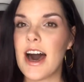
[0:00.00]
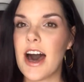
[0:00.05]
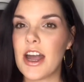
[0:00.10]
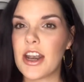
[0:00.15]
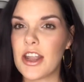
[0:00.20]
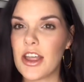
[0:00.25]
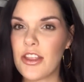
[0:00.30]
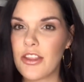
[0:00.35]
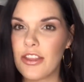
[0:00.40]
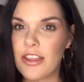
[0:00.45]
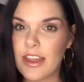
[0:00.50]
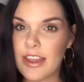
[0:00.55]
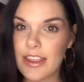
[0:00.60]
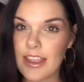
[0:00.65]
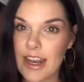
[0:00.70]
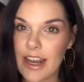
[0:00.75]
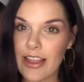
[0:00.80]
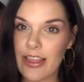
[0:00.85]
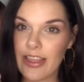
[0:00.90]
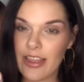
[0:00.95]
Another thing
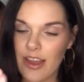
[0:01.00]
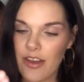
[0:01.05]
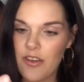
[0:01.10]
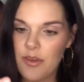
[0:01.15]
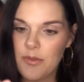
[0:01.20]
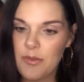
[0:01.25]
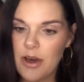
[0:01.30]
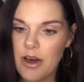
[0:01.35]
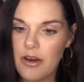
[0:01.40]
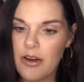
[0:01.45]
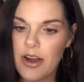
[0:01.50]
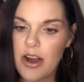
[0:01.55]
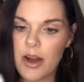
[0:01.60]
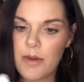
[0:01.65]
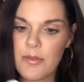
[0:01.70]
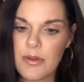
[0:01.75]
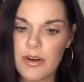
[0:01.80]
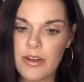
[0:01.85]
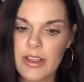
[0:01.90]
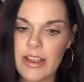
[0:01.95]
that I love about
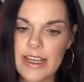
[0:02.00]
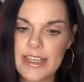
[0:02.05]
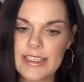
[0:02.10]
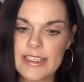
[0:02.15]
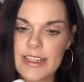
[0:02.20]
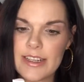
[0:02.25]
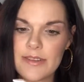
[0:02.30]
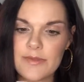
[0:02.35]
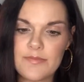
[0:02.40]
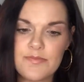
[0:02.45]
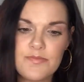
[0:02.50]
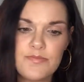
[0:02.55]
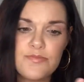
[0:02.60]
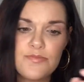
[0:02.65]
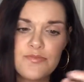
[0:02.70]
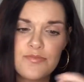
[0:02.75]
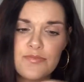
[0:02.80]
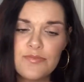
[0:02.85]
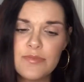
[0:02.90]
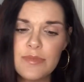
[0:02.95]
our pearlizer,
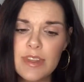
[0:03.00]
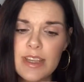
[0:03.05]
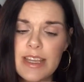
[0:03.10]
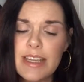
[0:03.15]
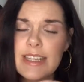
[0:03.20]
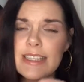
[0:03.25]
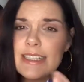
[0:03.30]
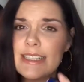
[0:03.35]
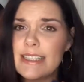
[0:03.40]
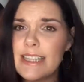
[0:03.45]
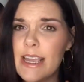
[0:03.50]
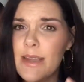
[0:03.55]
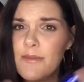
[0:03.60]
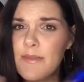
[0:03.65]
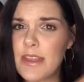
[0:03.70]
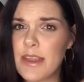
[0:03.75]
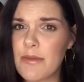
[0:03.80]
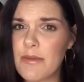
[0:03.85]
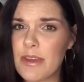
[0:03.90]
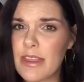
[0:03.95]

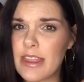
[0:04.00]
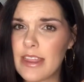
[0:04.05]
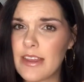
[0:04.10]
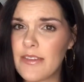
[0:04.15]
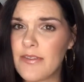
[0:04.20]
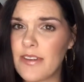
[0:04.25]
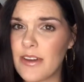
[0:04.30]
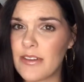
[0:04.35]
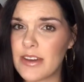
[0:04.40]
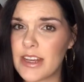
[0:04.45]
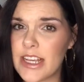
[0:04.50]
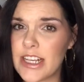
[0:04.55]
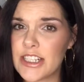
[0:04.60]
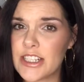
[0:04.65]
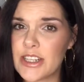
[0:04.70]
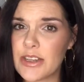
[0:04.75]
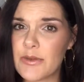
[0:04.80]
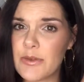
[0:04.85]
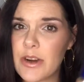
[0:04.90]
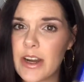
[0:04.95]
same thing with the
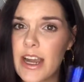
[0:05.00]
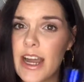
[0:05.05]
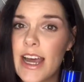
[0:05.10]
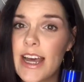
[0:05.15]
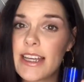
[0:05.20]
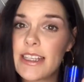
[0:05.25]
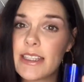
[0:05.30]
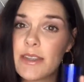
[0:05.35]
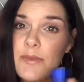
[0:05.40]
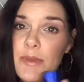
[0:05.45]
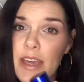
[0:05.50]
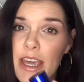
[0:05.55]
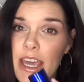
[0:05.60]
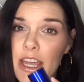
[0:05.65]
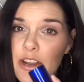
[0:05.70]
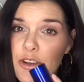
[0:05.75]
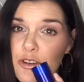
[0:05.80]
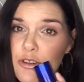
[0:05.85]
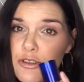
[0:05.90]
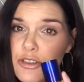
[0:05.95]
foundation where it has the
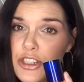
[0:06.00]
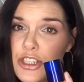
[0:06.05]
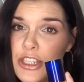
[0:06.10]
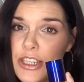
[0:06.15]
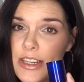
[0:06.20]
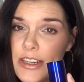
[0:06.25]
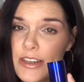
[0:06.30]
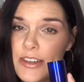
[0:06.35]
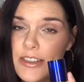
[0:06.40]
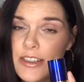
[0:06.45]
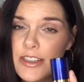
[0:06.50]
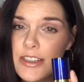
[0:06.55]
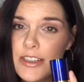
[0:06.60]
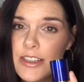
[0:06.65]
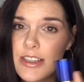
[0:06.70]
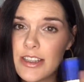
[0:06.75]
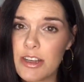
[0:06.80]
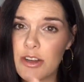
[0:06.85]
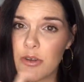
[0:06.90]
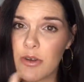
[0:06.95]
mechanical shield
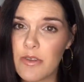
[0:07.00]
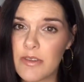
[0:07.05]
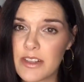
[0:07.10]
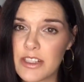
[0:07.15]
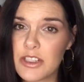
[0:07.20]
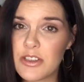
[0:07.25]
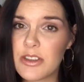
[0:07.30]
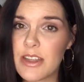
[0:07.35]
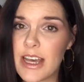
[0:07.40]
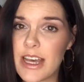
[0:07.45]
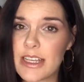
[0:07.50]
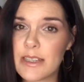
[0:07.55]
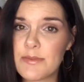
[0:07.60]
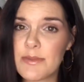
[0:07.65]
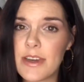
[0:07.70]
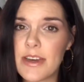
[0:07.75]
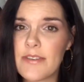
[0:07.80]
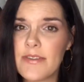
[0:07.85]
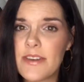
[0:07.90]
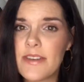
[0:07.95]
equivalent to the
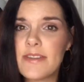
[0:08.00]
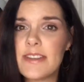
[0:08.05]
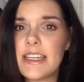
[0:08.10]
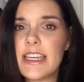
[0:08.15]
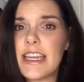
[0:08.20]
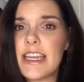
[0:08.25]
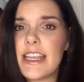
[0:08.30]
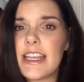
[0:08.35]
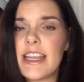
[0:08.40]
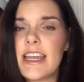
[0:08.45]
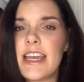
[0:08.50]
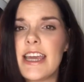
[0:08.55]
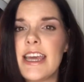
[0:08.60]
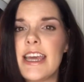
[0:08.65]
SPF 15,